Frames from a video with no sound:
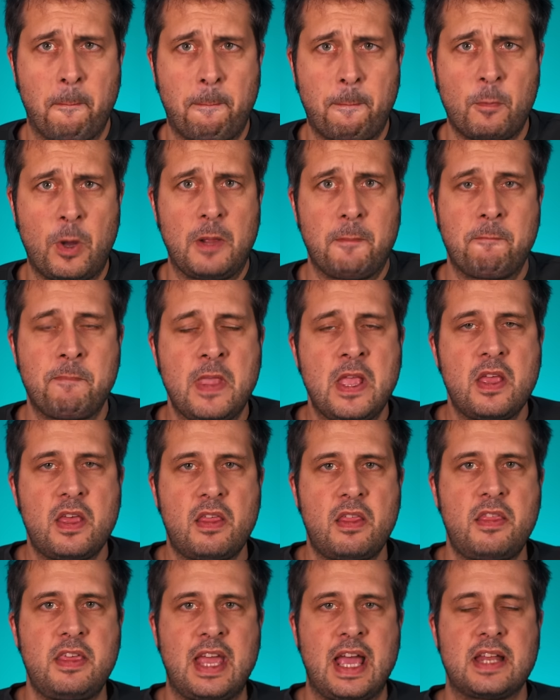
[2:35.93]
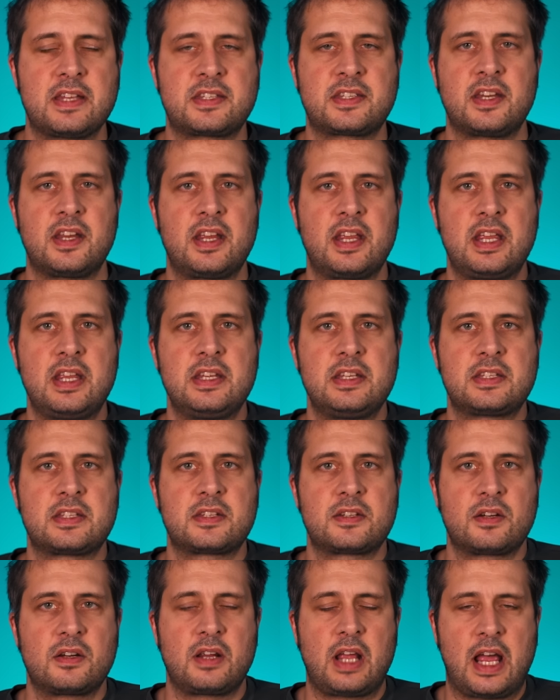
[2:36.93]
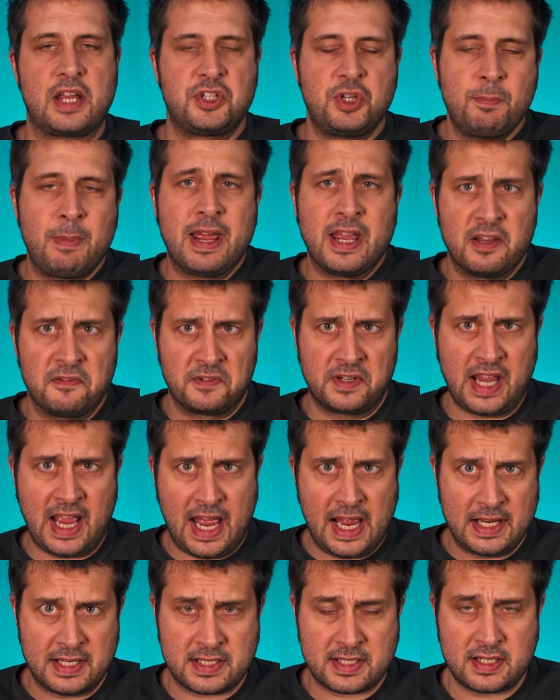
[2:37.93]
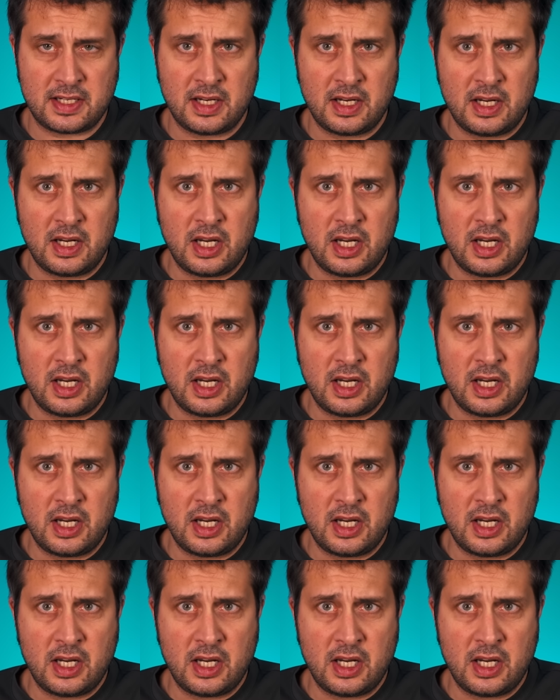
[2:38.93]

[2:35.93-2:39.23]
Well, the answer is, as you may have guessed,